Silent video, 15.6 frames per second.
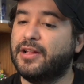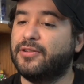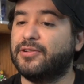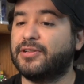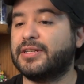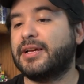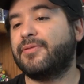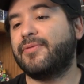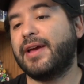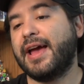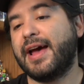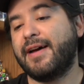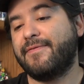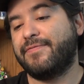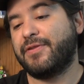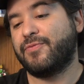Looks like we
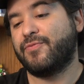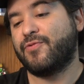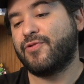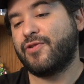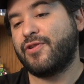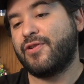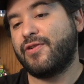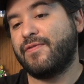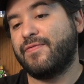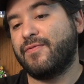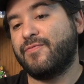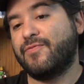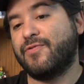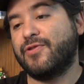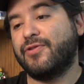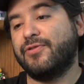have the War of the
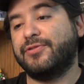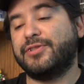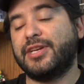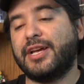Worlds,